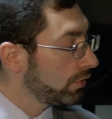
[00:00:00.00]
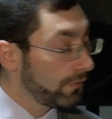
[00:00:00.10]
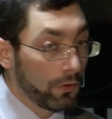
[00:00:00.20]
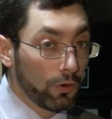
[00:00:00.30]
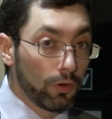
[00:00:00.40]

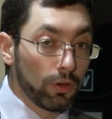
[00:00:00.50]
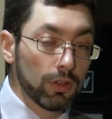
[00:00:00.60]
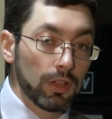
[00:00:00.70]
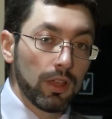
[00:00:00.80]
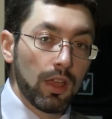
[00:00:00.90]
for
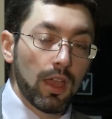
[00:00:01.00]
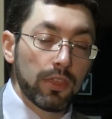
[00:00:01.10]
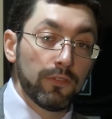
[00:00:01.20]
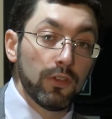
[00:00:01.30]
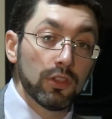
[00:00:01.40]

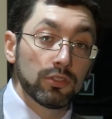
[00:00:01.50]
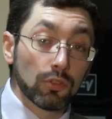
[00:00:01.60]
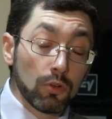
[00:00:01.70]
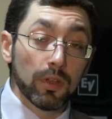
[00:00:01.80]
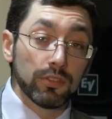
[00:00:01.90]

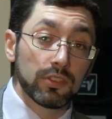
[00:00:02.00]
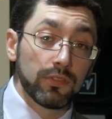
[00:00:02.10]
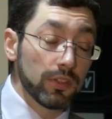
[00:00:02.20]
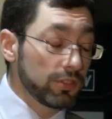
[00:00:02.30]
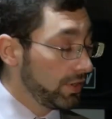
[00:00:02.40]
almost the
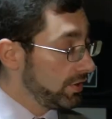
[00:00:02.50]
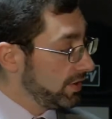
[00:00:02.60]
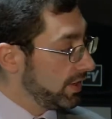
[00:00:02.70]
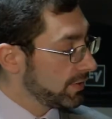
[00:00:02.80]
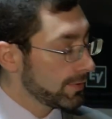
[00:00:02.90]
first 30
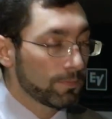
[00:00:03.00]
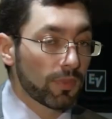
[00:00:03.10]
years.